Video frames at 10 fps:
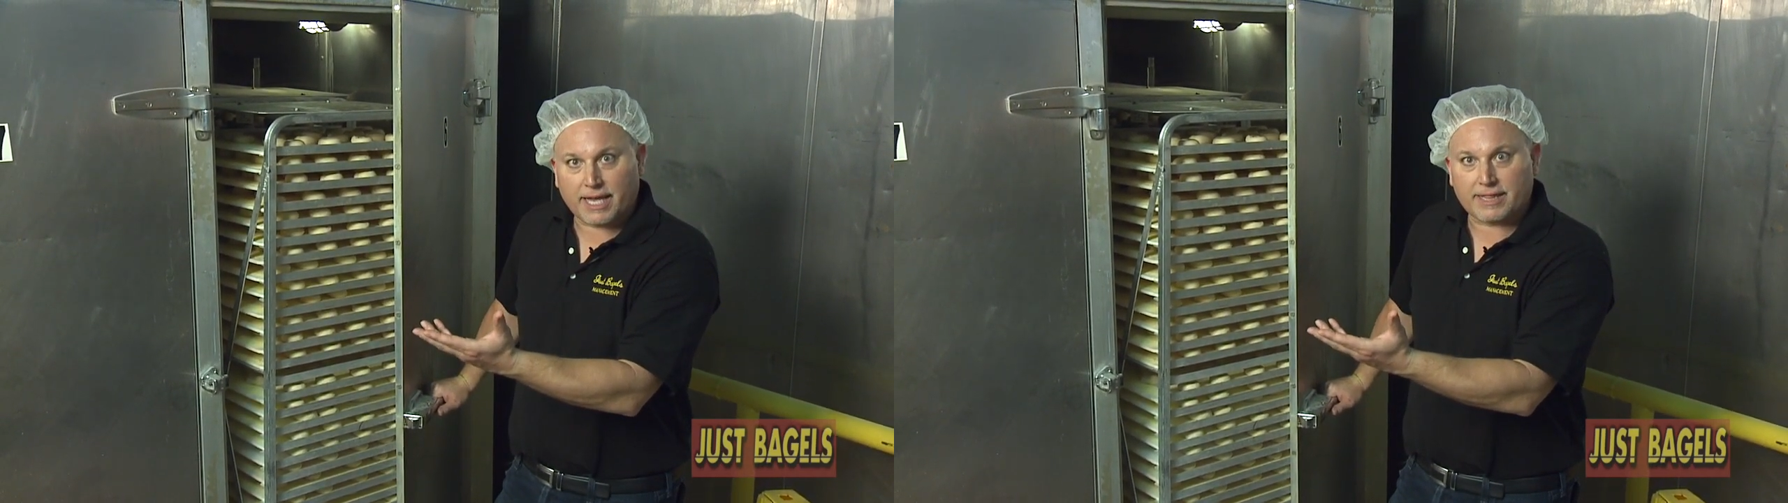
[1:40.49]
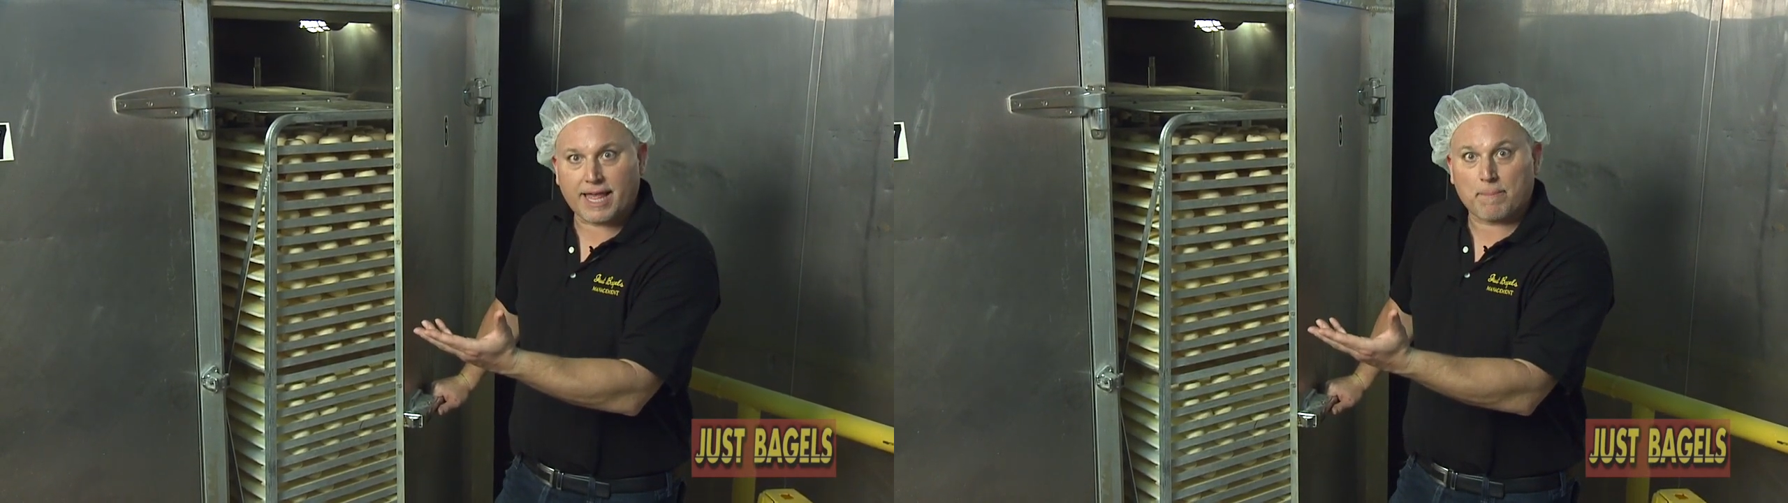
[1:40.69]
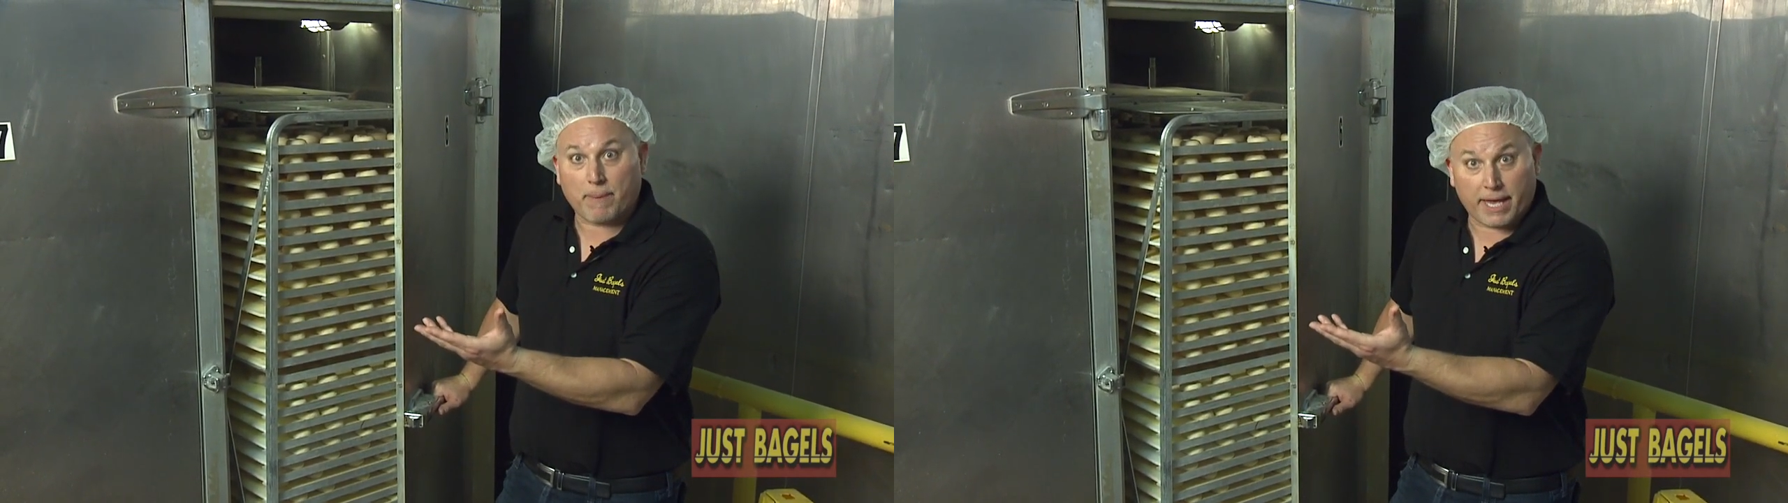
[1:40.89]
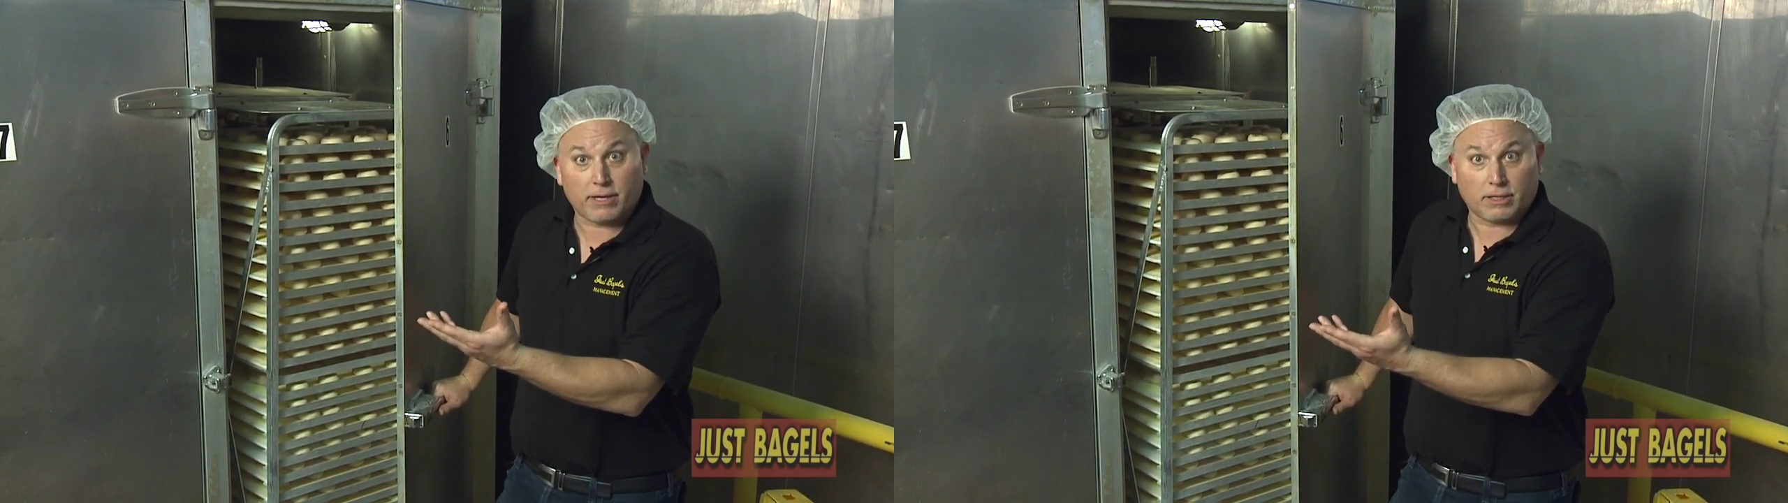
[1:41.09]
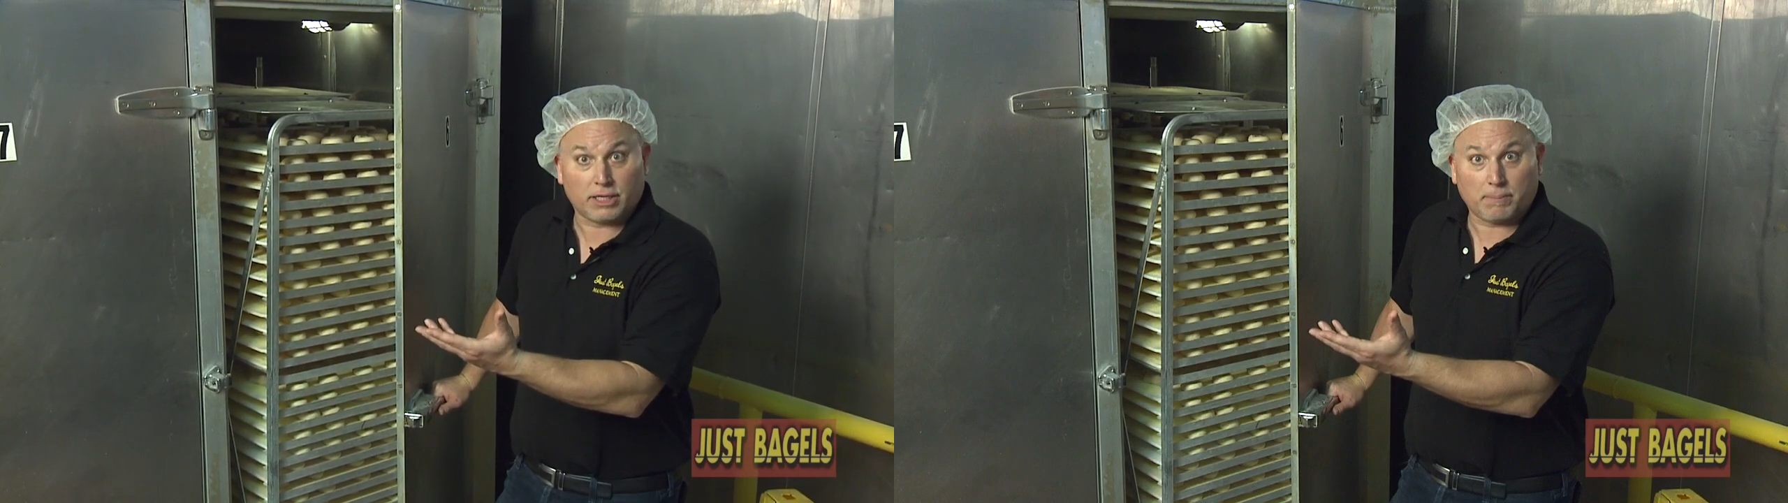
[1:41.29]
get that
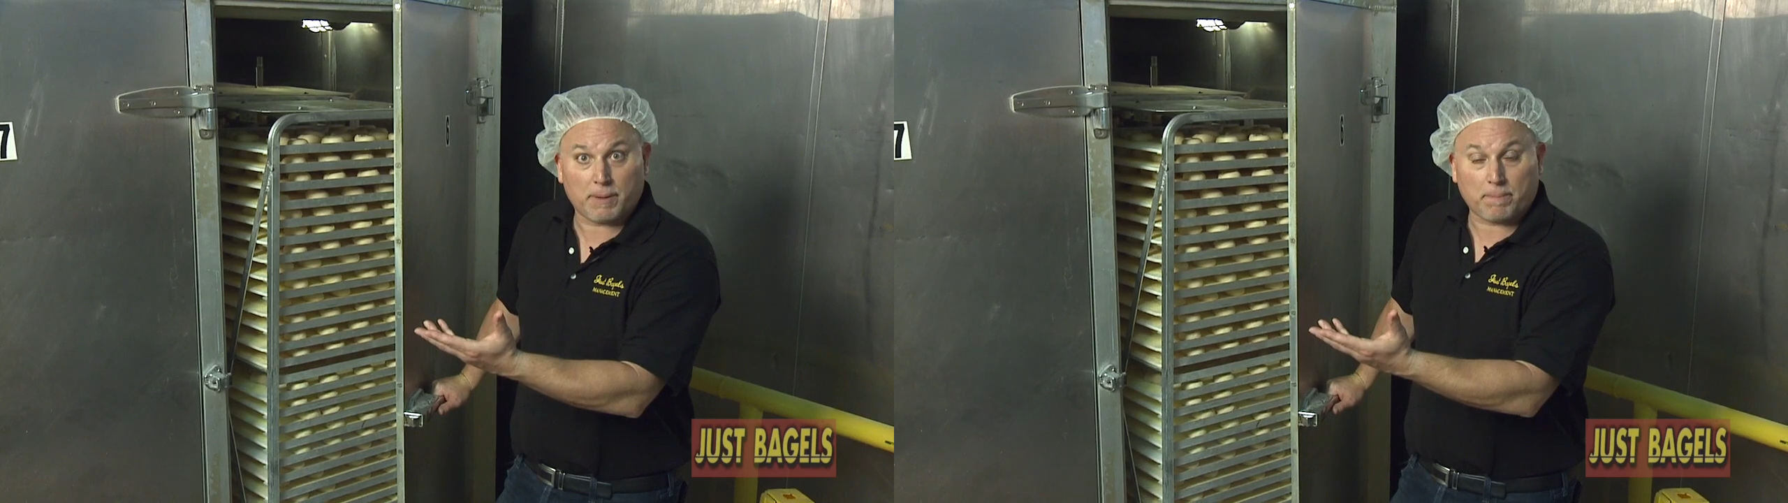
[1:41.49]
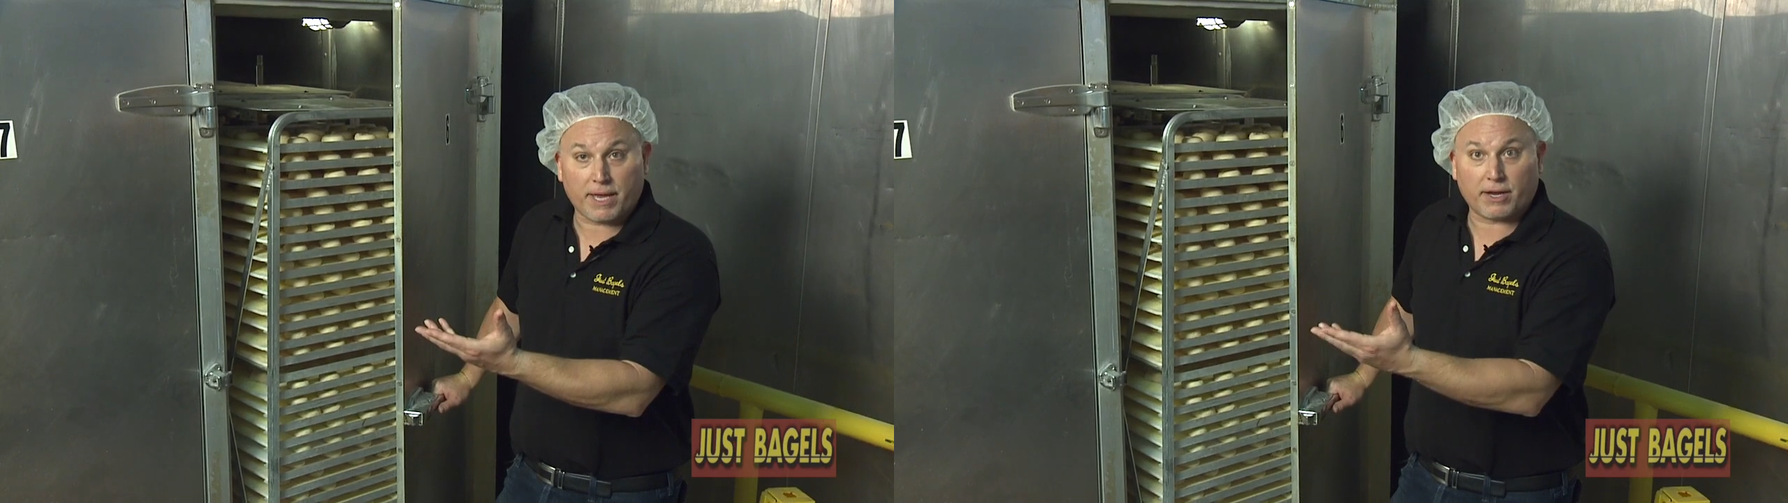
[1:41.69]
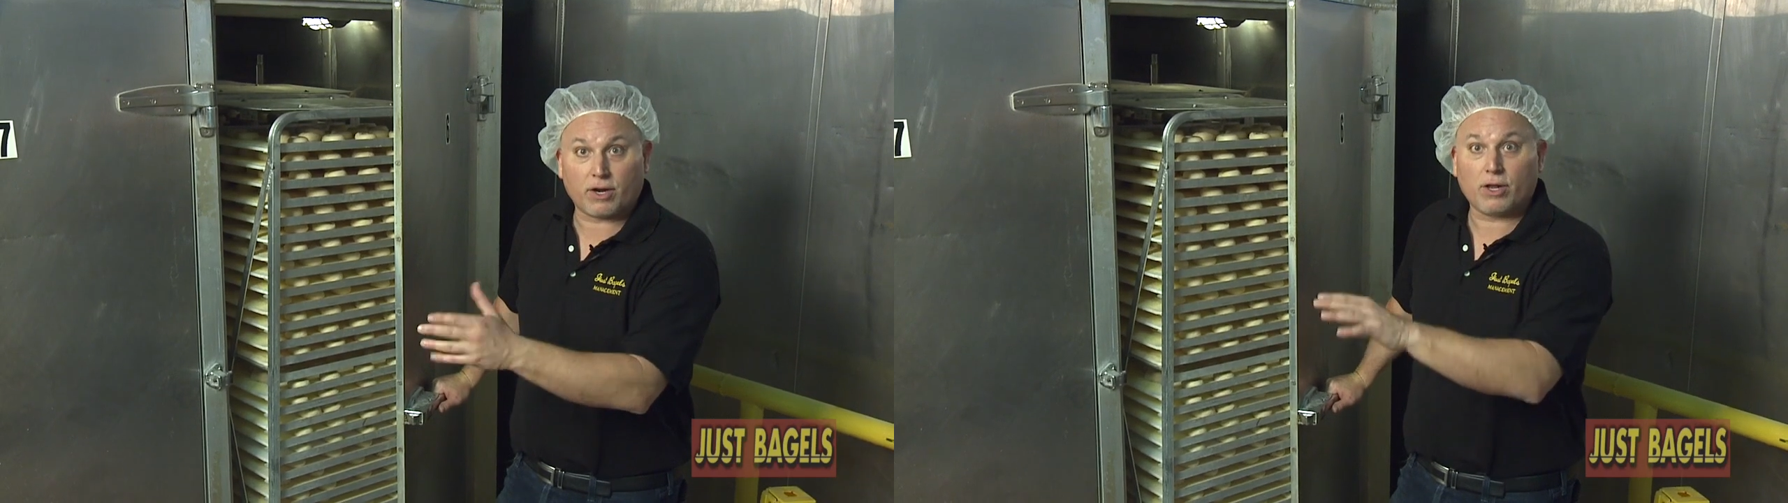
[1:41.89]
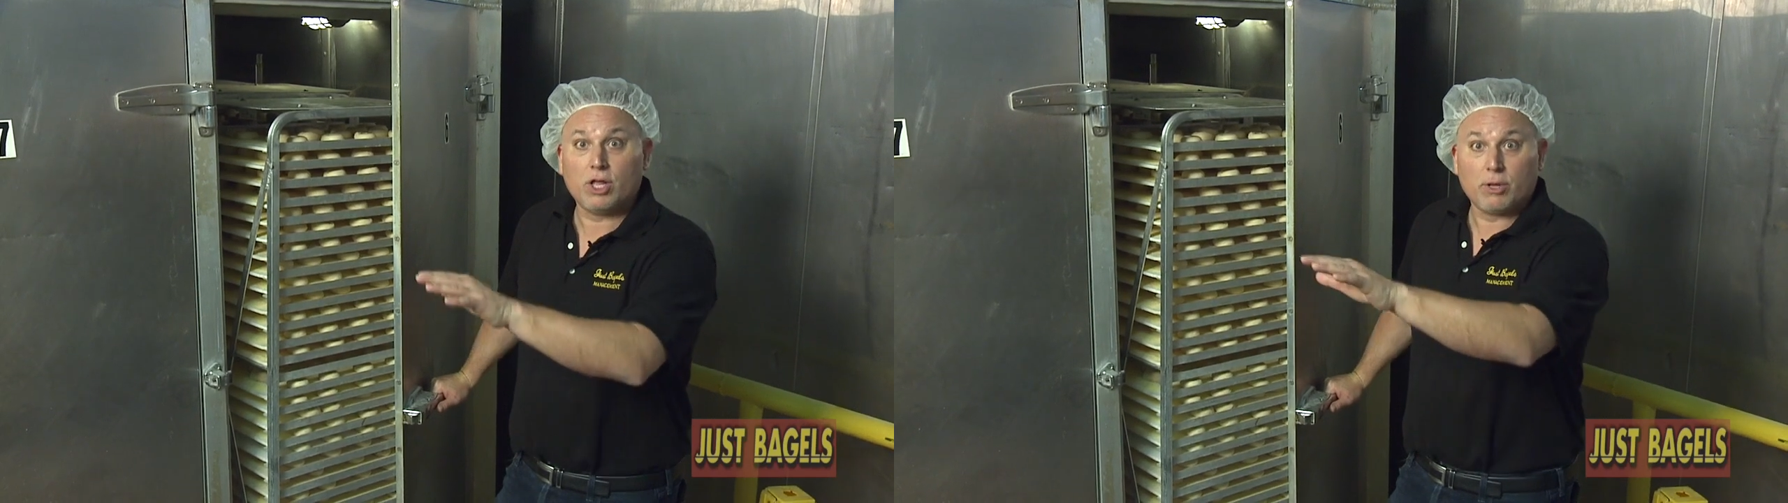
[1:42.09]
bagel a little bit bigger